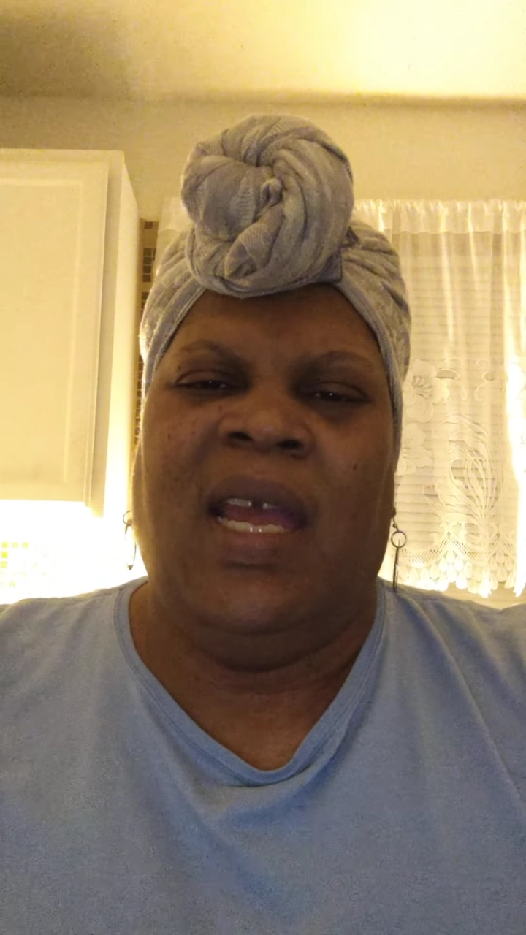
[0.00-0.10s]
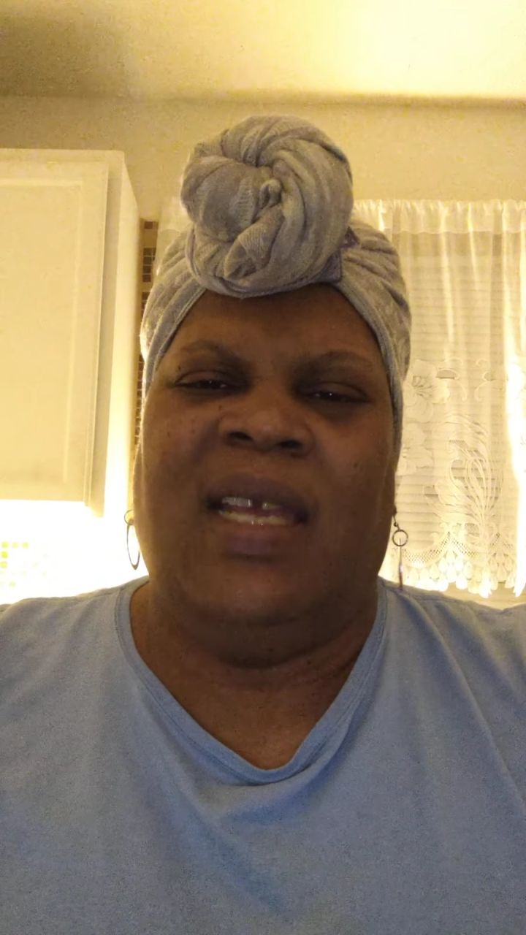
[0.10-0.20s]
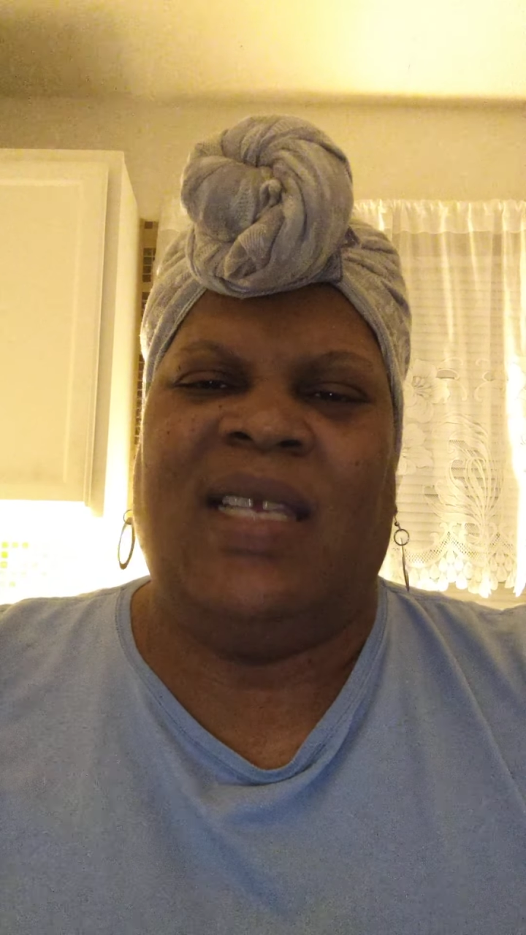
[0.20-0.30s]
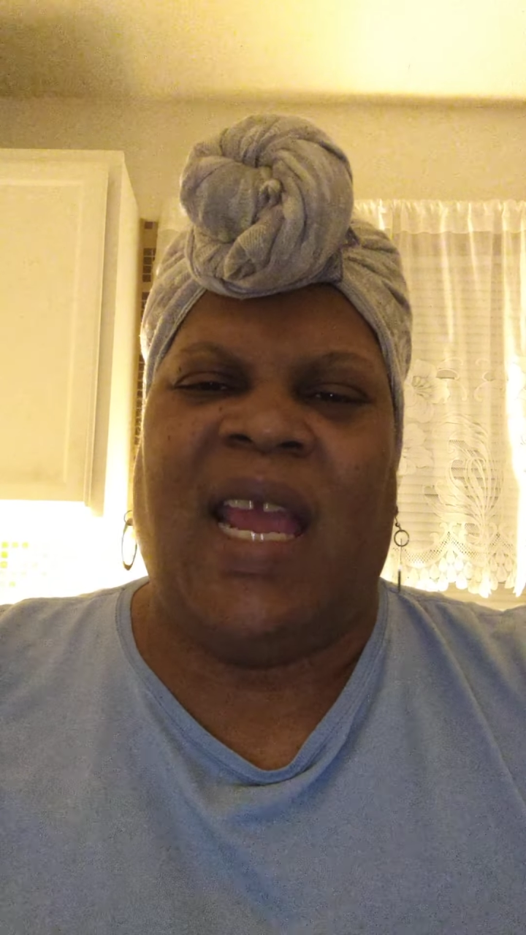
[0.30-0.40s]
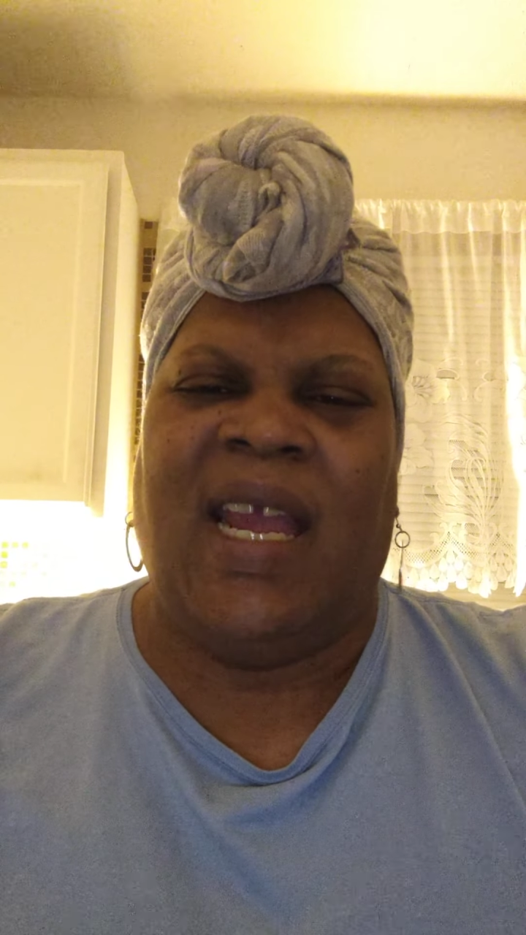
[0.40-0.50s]

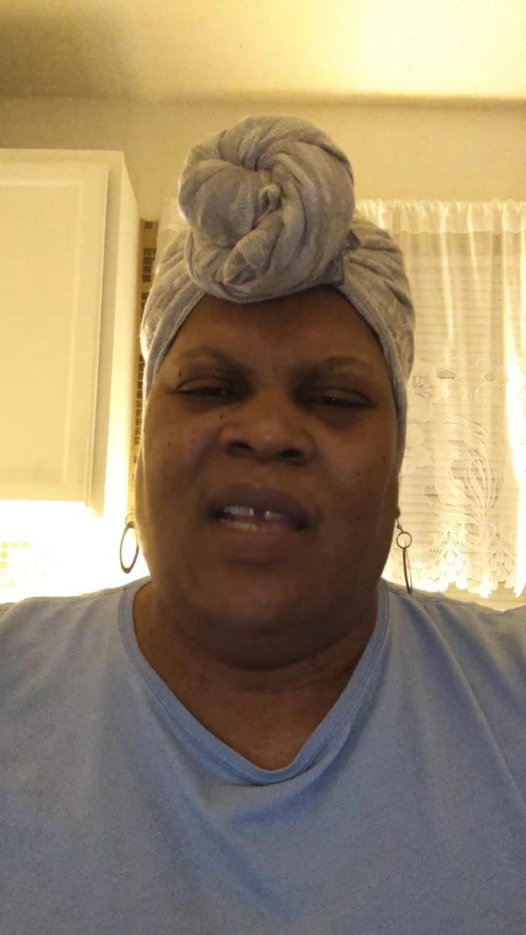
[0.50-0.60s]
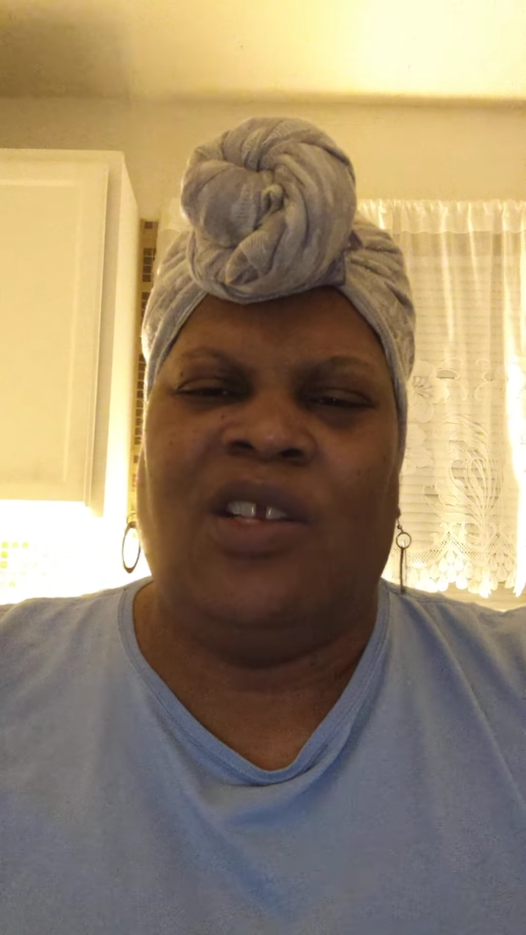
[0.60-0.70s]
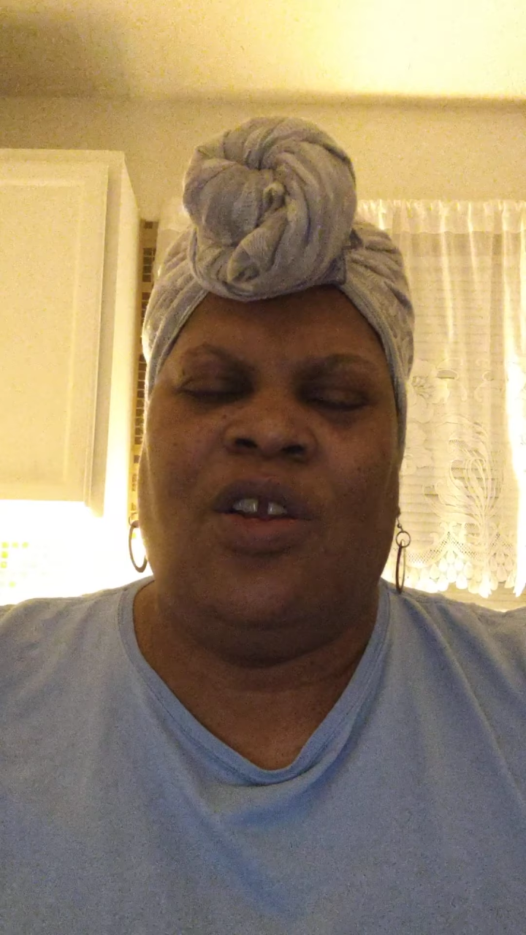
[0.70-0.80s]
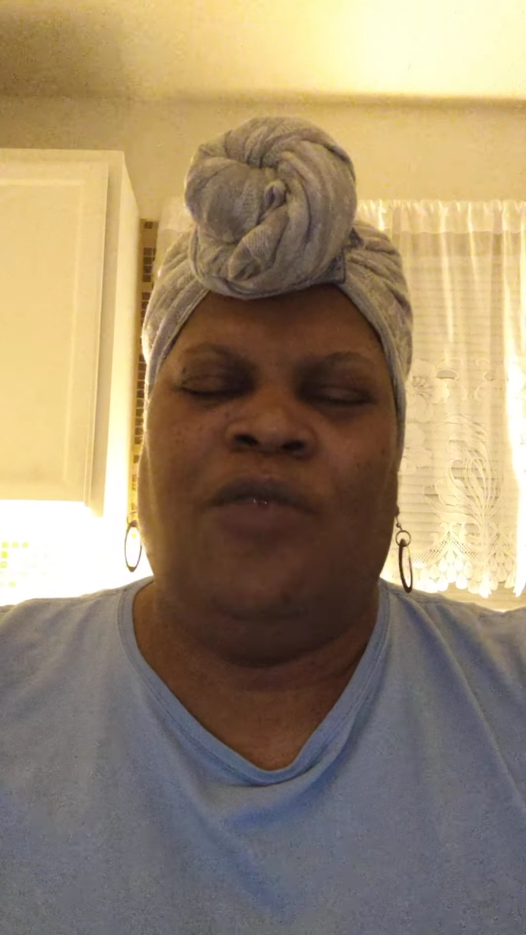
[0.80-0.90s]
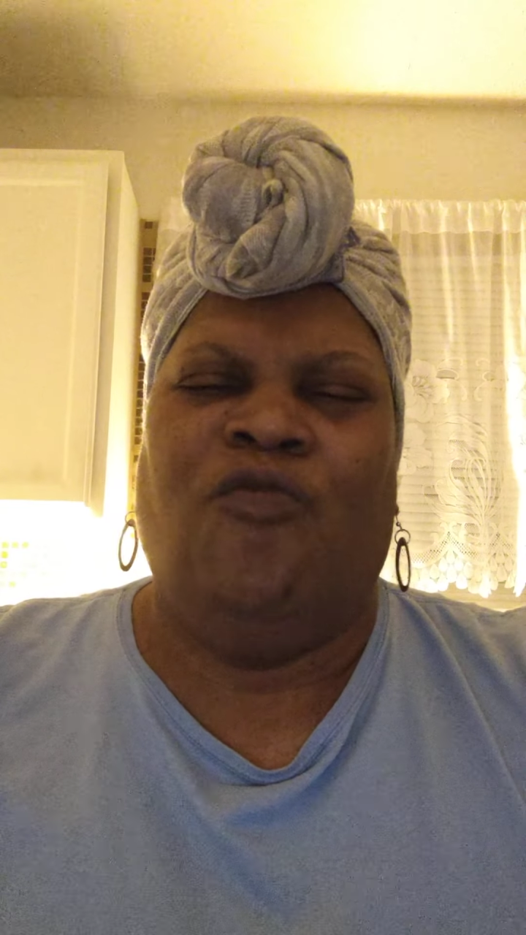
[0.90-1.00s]
His
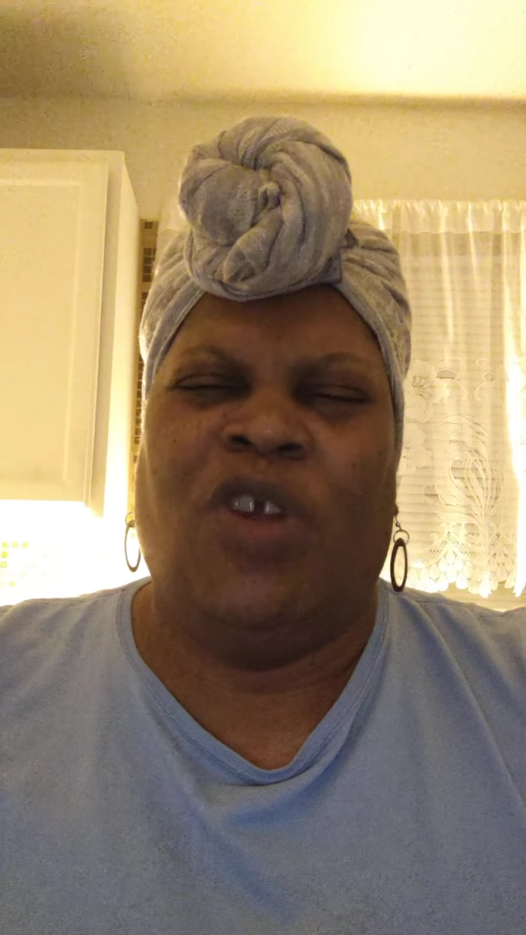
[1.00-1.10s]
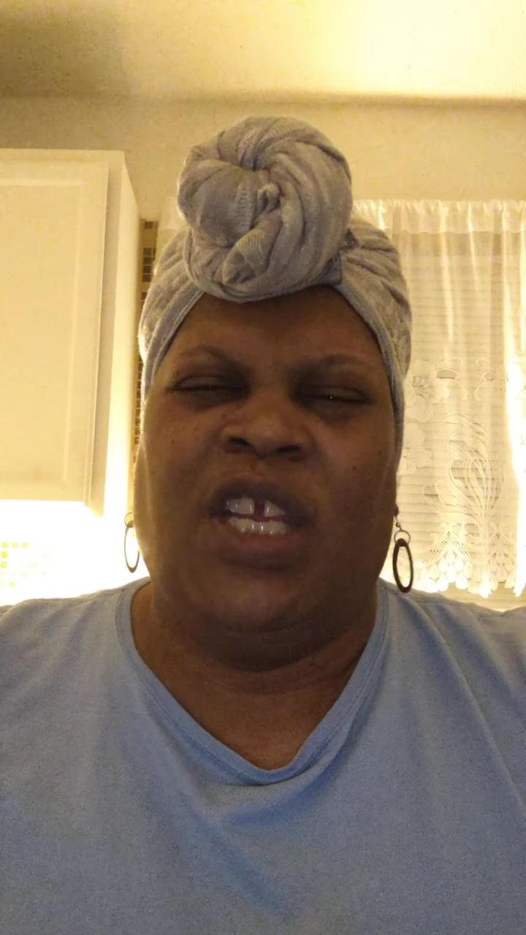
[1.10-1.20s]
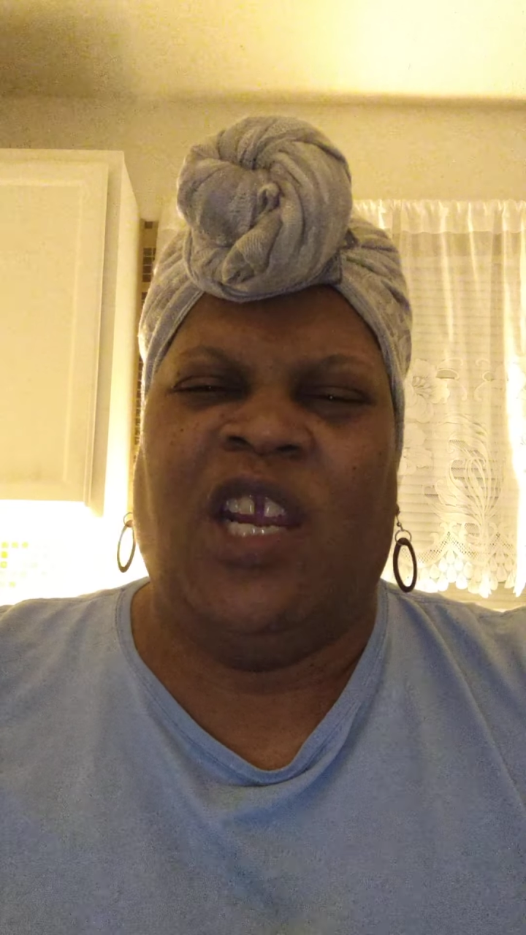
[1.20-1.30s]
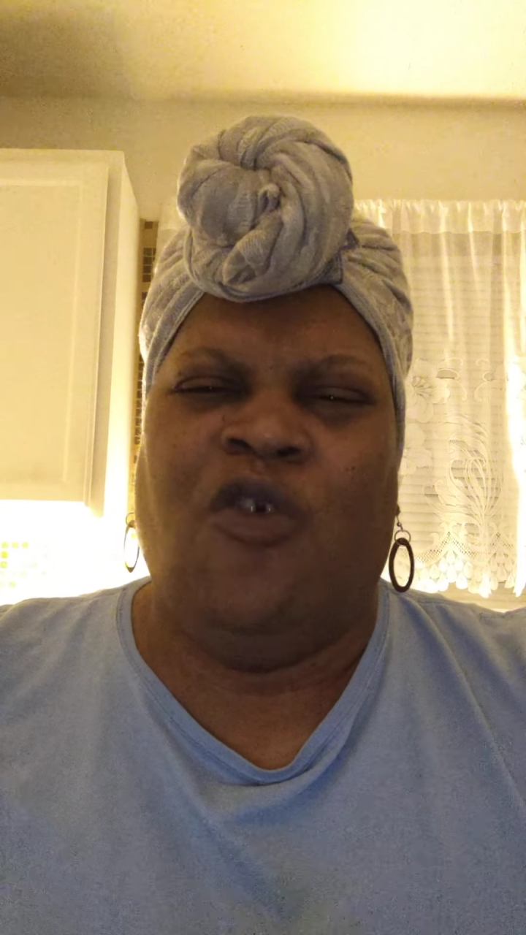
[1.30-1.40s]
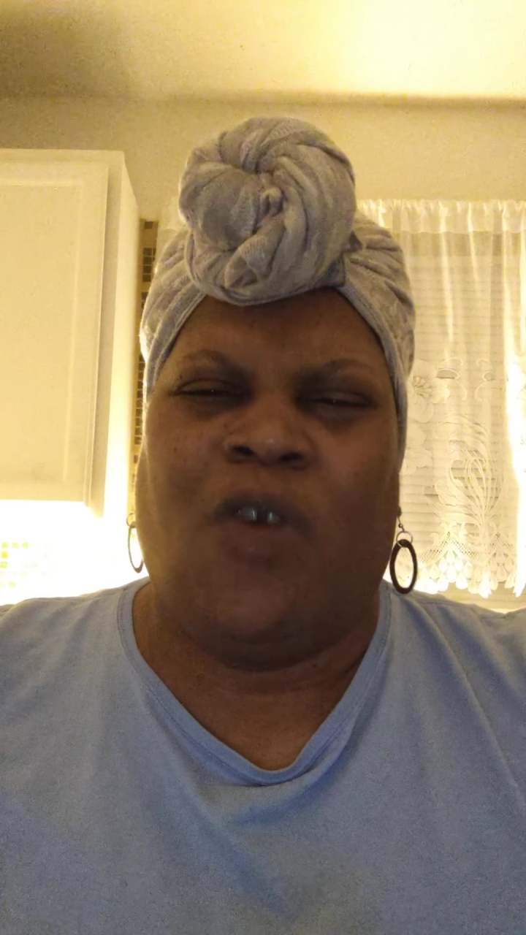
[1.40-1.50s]
hands couldn't
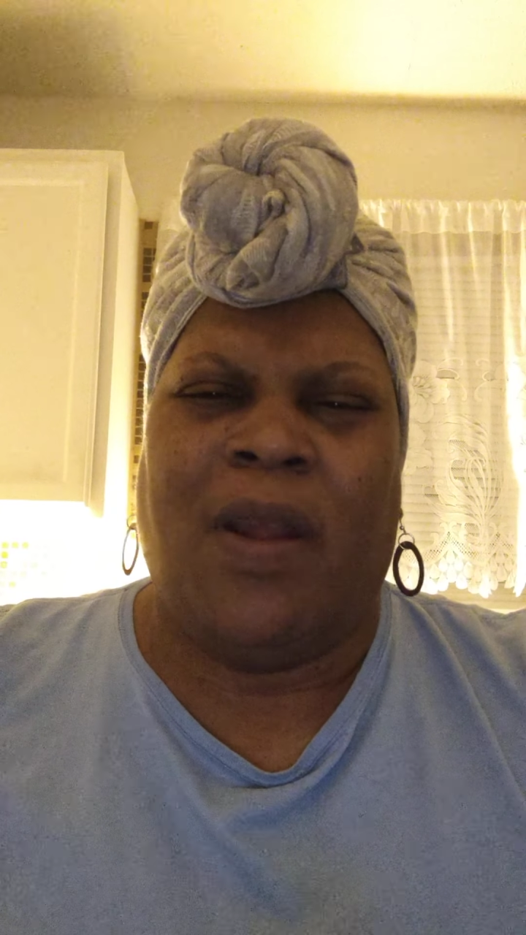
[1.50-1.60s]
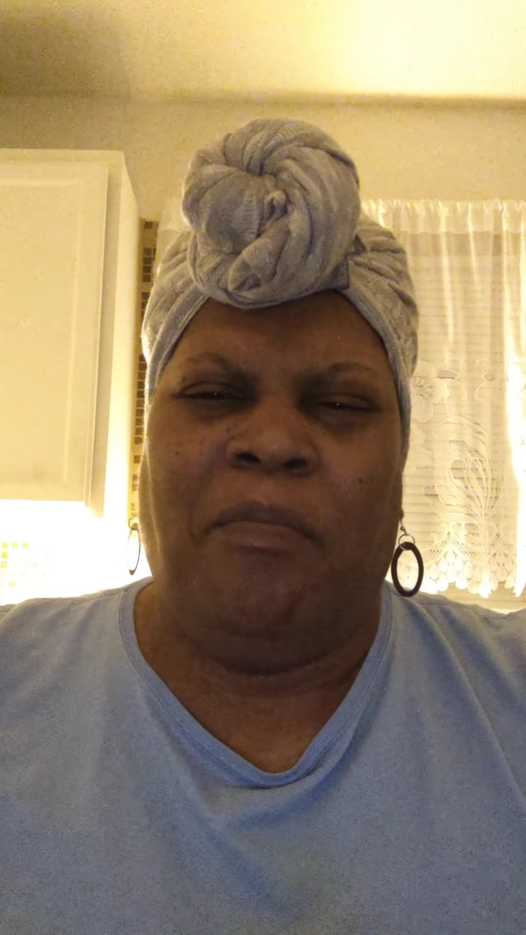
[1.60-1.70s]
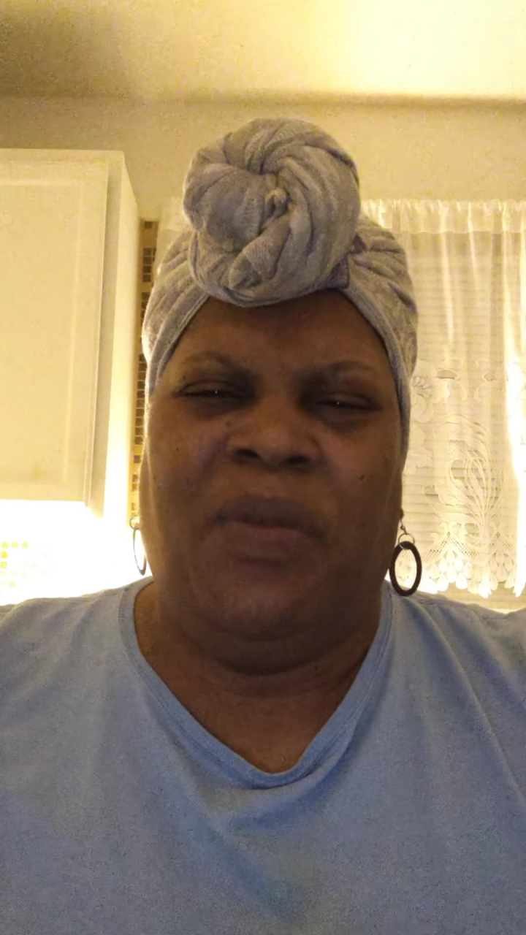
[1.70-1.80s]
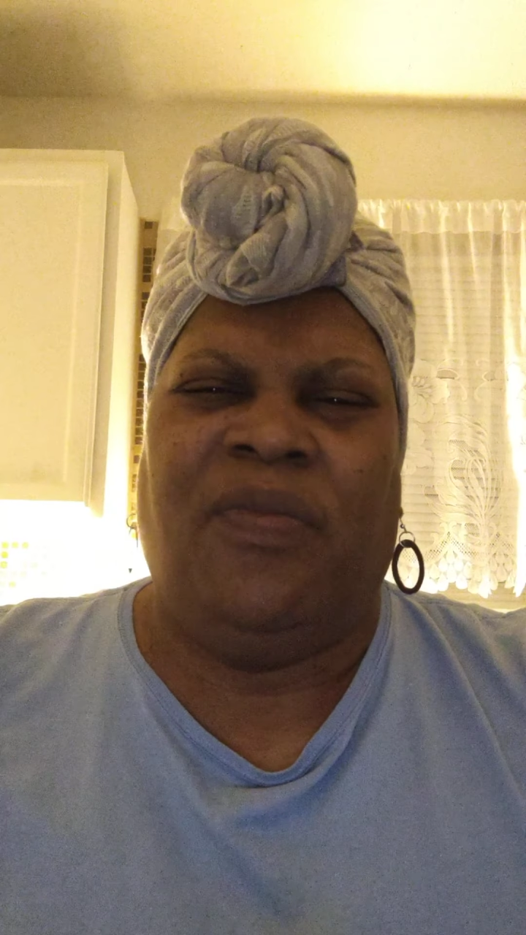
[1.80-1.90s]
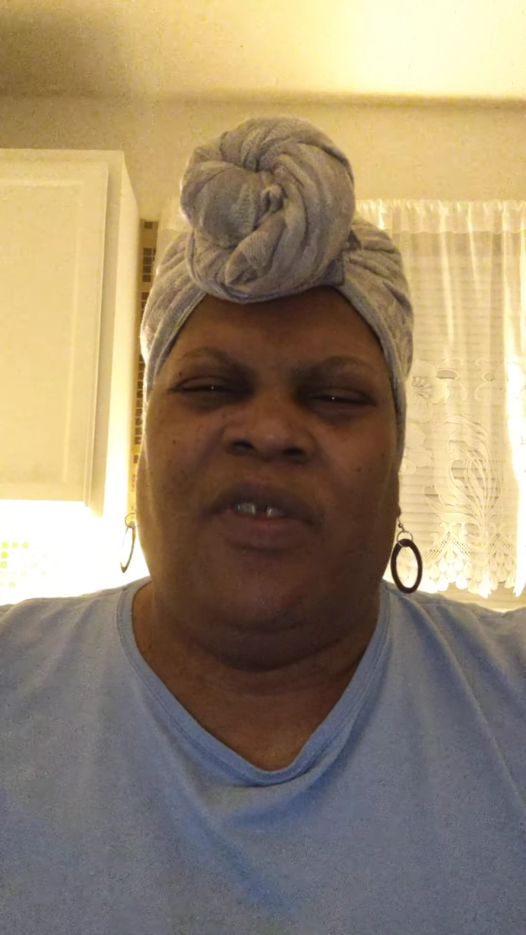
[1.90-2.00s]
really
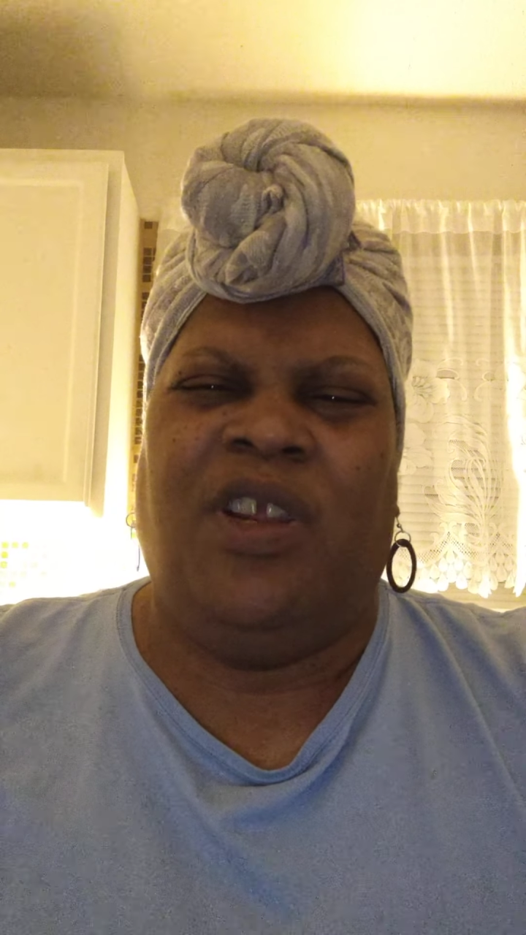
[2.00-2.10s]
grip